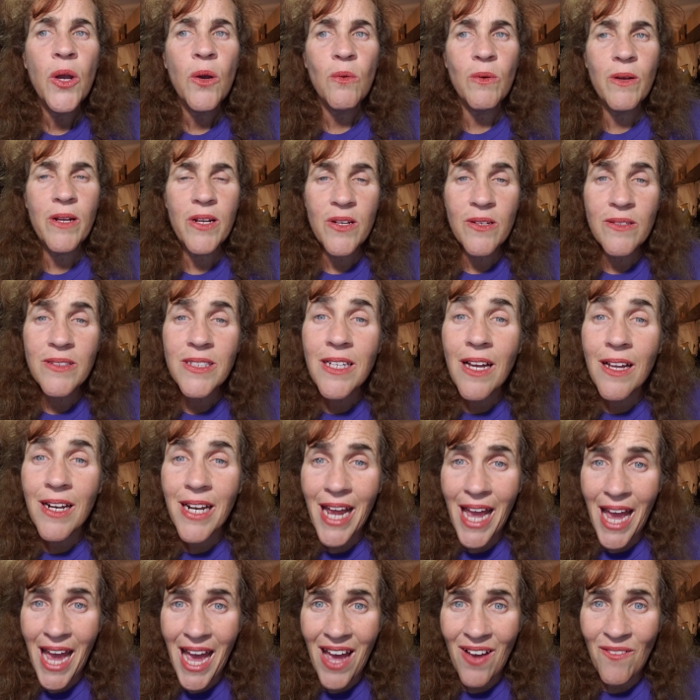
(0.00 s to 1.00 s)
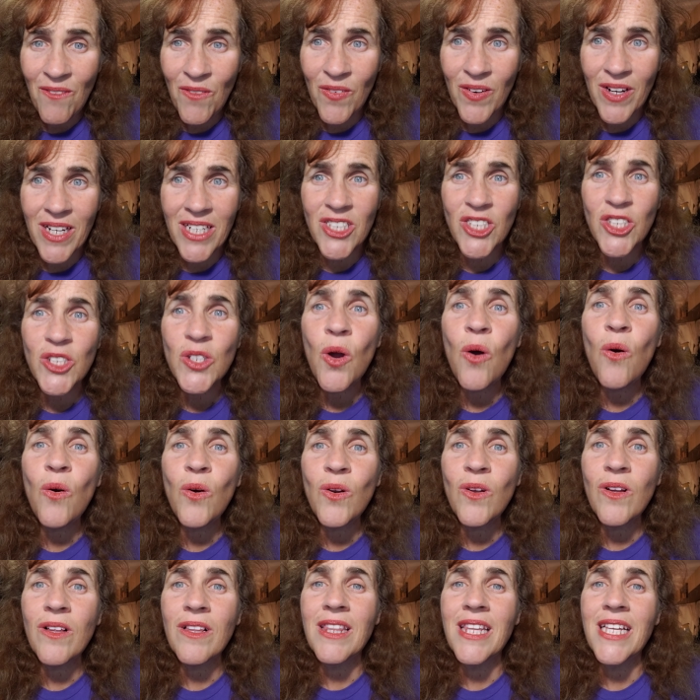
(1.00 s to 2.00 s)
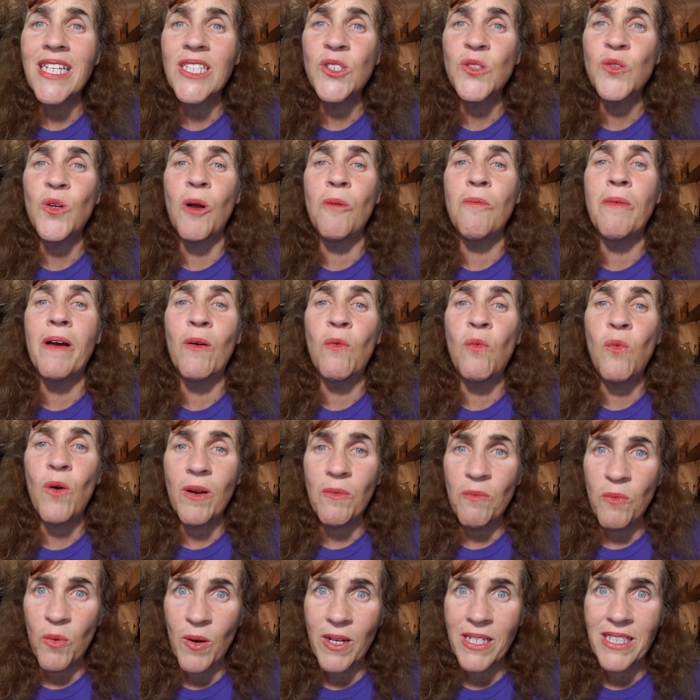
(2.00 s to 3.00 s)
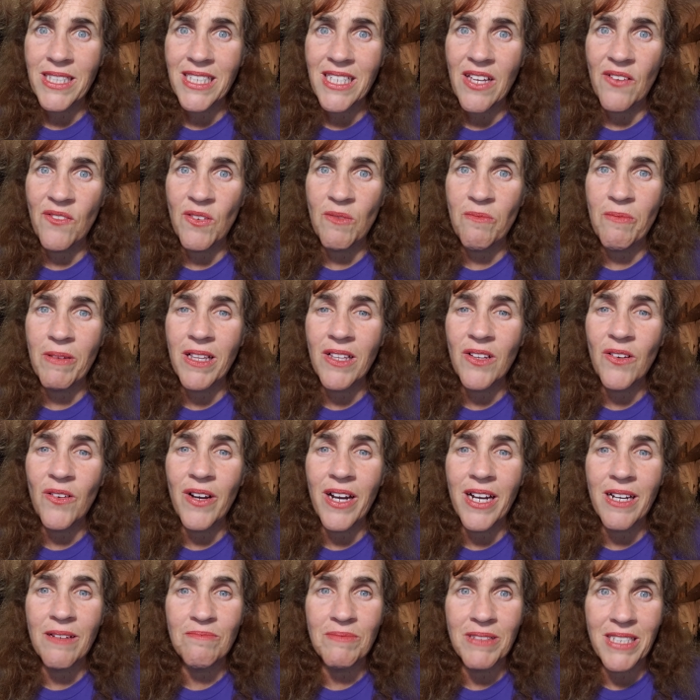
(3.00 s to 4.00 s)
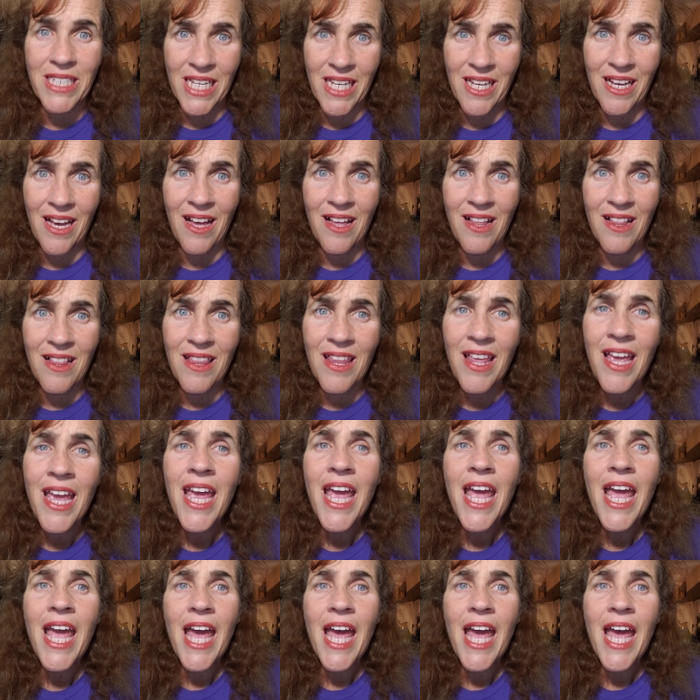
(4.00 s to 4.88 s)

reduced on average total cholesterol by 1.7 milligram DL